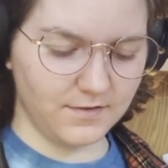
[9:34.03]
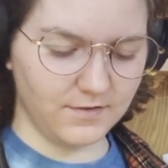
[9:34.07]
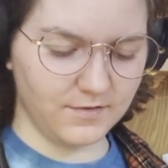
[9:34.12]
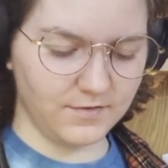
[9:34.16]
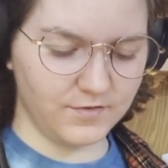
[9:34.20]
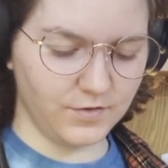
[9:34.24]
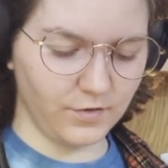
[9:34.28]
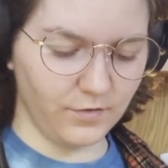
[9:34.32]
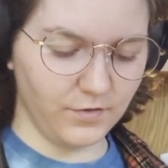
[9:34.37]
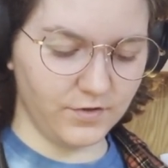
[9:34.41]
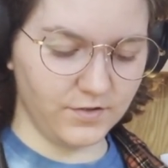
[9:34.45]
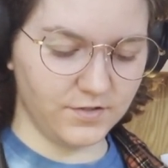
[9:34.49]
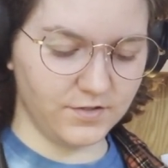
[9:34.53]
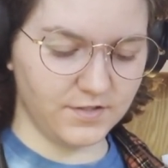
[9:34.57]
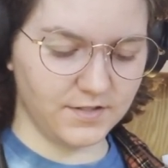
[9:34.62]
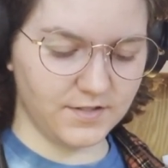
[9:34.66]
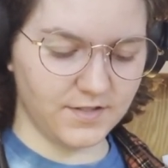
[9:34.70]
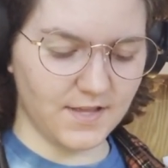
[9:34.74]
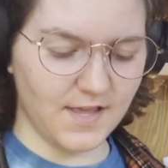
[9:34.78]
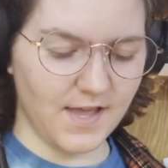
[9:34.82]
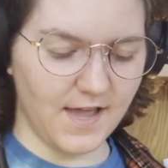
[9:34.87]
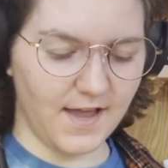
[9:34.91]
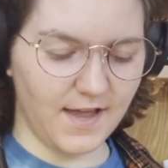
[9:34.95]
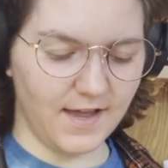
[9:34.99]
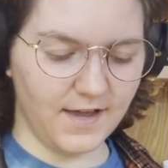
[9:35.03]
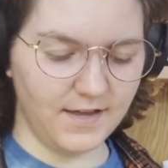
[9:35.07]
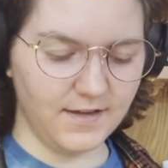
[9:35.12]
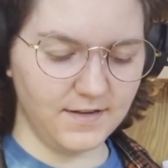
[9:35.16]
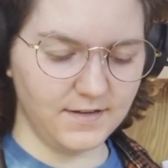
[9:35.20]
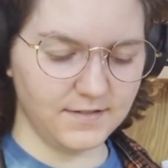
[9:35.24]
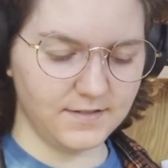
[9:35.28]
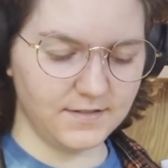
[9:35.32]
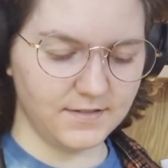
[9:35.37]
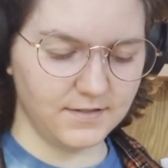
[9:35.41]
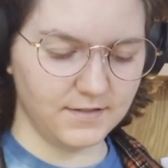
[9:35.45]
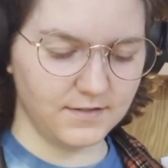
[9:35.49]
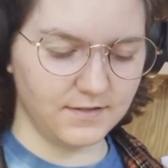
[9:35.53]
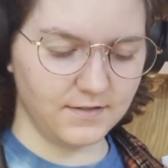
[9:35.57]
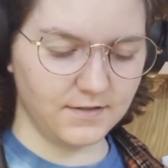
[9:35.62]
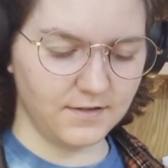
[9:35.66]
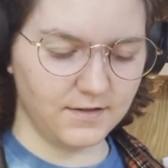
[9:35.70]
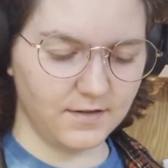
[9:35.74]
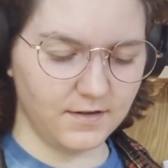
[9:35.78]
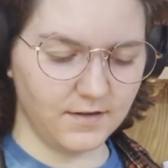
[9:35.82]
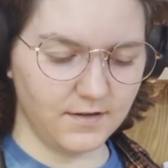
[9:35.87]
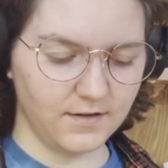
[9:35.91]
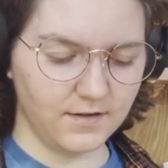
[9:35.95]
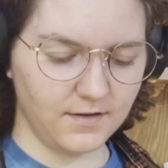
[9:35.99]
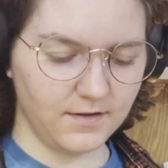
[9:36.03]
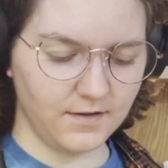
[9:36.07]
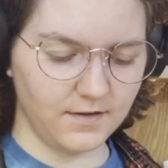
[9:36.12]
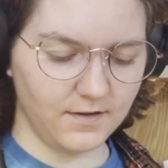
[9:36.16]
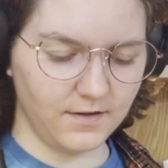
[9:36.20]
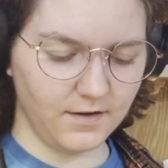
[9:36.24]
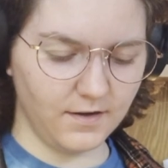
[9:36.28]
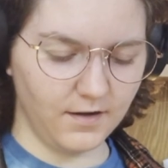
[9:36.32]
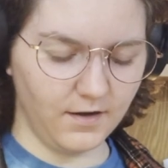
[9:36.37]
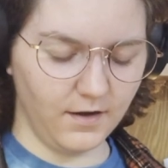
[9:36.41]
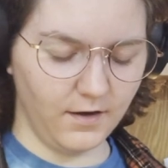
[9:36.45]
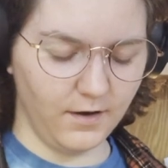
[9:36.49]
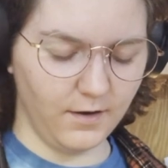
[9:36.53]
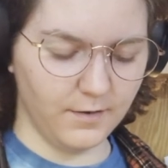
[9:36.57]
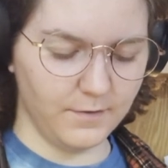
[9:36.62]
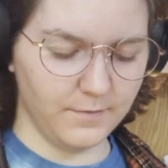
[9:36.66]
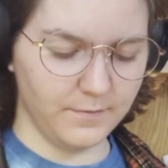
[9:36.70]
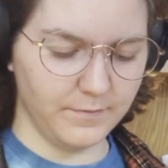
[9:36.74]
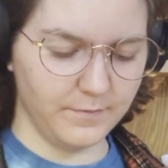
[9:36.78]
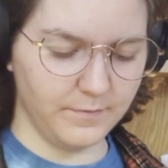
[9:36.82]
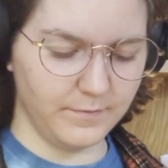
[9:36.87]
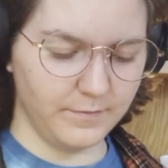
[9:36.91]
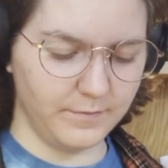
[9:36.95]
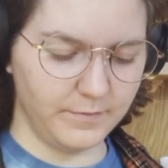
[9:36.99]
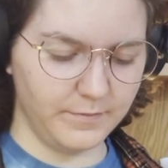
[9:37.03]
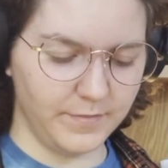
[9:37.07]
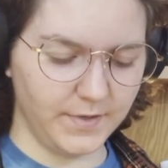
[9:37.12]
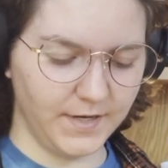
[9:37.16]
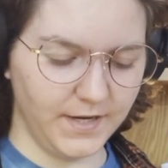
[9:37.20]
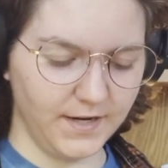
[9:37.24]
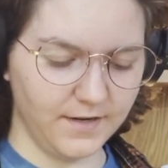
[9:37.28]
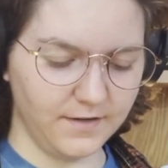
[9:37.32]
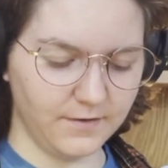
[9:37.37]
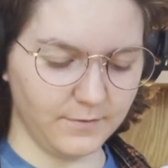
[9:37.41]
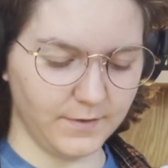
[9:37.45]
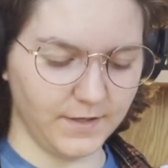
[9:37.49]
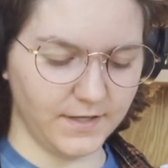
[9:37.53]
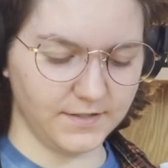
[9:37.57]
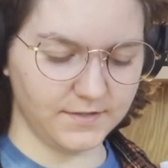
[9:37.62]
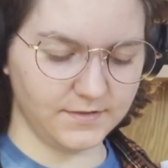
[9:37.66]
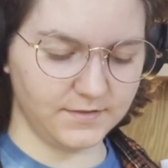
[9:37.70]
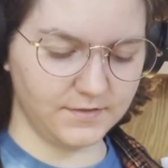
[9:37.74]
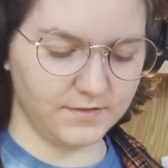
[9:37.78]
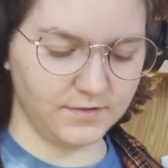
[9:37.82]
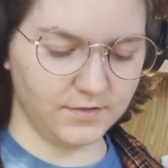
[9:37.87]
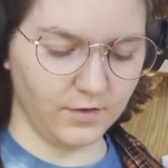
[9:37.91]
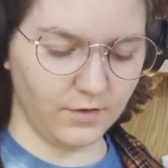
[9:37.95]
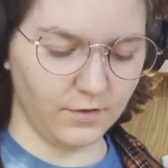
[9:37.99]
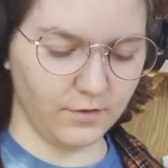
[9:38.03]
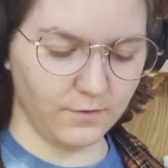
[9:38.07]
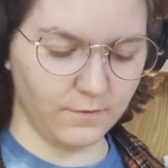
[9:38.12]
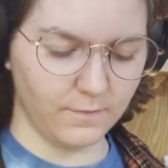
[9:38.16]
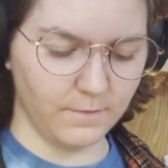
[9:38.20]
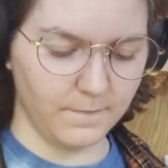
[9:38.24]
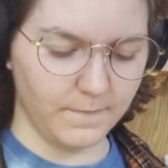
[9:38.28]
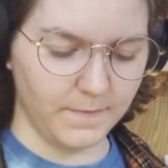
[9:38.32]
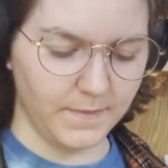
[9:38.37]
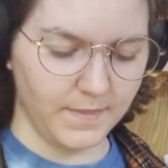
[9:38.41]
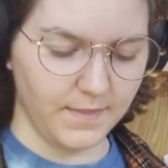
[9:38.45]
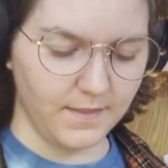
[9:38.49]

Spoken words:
So there's that. But anyways, so